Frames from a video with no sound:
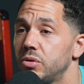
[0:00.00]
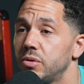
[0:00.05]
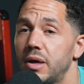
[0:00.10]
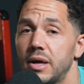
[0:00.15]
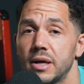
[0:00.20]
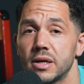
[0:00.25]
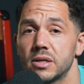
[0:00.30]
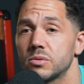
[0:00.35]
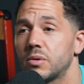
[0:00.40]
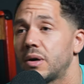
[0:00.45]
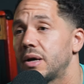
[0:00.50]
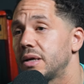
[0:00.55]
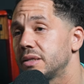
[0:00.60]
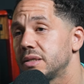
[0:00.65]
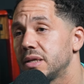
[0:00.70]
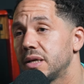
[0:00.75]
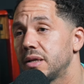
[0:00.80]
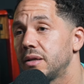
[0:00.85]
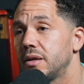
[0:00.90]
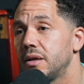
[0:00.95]
do X, Y,
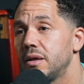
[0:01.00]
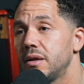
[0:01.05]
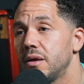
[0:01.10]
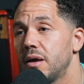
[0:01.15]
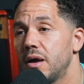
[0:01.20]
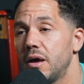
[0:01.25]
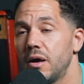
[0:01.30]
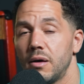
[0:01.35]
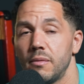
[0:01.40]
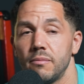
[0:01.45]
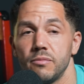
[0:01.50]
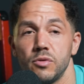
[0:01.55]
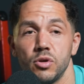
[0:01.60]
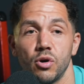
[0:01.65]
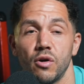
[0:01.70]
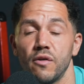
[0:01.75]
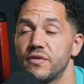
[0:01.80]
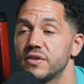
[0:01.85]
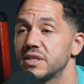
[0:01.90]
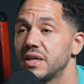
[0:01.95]
Z. You
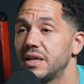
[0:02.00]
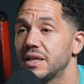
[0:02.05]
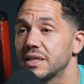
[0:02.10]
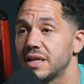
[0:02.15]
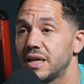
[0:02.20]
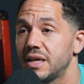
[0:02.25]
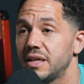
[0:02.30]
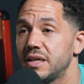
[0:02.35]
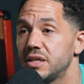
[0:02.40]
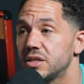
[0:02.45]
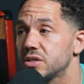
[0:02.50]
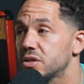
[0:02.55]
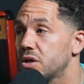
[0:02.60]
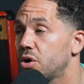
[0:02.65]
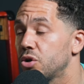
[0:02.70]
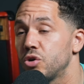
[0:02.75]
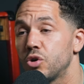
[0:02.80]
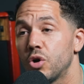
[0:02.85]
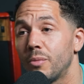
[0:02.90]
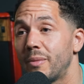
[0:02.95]
got to facilitate this. Oh,
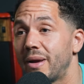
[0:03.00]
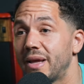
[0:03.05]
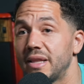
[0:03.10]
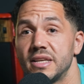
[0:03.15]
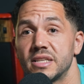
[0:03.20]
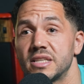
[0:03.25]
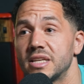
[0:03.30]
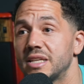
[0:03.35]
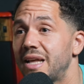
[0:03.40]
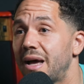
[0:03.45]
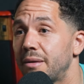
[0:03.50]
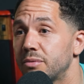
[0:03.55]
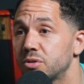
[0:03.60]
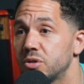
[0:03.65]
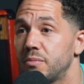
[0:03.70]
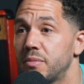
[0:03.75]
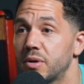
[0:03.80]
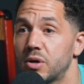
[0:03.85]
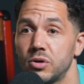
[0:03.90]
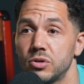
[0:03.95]
you got to make this
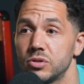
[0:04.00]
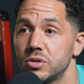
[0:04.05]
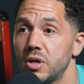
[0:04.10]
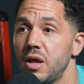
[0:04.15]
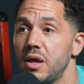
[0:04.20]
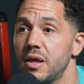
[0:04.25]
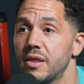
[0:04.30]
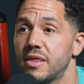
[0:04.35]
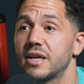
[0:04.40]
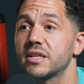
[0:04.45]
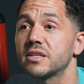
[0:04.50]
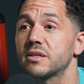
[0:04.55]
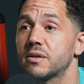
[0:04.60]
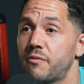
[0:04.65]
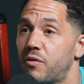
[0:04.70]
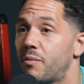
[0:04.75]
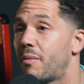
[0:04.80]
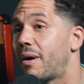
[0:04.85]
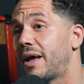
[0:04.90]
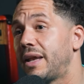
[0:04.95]
adaption because that's
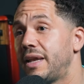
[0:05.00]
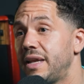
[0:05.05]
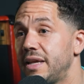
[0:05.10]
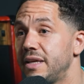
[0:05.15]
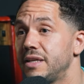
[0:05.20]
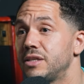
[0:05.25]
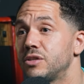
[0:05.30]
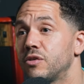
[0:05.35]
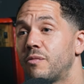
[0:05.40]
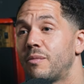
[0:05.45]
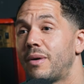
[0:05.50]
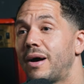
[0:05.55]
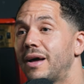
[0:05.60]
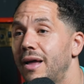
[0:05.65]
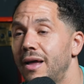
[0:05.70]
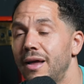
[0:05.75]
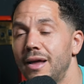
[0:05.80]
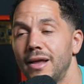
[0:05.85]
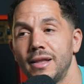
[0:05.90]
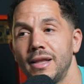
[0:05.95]
for my needs of my...
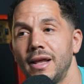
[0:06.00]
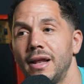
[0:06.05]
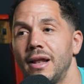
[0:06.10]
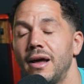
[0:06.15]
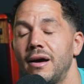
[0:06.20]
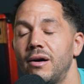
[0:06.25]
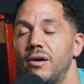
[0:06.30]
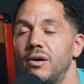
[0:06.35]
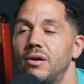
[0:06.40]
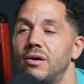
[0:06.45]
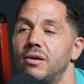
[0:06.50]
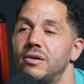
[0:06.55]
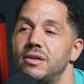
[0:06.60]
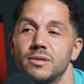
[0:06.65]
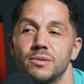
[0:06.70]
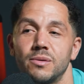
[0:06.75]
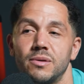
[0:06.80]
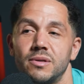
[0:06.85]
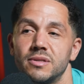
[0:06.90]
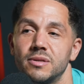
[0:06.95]
They're like, oh,
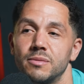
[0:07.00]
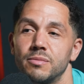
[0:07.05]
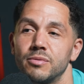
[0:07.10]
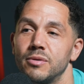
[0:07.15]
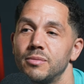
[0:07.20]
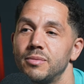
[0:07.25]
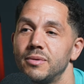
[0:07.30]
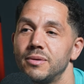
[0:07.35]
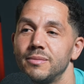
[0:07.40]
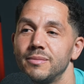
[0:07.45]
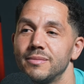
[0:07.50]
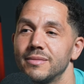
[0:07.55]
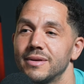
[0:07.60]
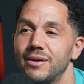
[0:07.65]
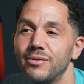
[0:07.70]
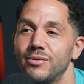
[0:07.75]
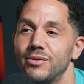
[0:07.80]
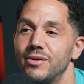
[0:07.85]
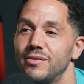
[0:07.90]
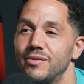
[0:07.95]
this one's a problem.
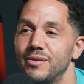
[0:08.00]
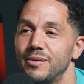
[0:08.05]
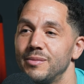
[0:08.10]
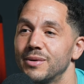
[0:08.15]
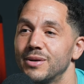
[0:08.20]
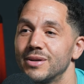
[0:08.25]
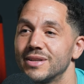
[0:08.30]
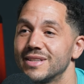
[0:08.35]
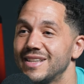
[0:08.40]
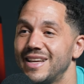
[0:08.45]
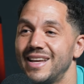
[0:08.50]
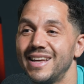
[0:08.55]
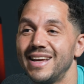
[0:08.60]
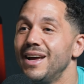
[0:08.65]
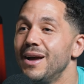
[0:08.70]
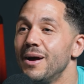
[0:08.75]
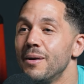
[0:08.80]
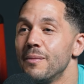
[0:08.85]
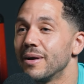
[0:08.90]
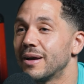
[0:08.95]
Get rid of him.
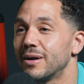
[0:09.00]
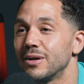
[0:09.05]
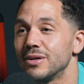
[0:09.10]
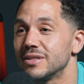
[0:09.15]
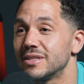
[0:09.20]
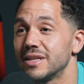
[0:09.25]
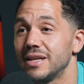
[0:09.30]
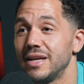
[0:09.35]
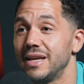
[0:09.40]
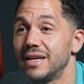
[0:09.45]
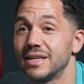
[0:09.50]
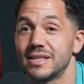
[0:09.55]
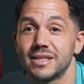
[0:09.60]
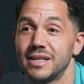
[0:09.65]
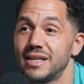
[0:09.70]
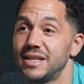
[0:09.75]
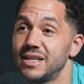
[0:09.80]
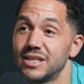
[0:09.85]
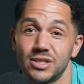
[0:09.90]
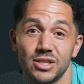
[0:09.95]
Because
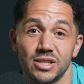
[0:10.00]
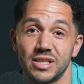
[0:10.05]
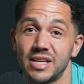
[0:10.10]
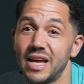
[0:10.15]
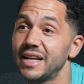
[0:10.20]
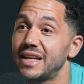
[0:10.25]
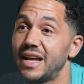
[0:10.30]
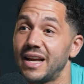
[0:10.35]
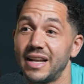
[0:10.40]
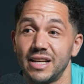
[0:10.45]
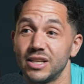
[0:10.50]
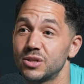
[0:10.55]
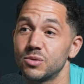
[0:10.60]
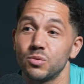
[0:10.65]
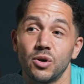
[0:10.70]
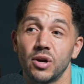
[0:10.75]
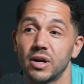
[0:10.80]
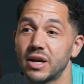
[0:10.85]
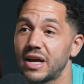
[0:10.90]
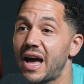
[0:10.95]
it's just headache. They just
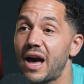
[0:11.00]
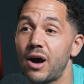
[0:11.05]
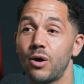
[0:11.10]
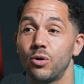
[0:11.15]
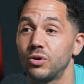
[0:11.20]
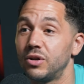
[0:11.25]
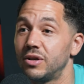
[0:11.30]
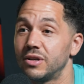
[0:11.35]
want cattle.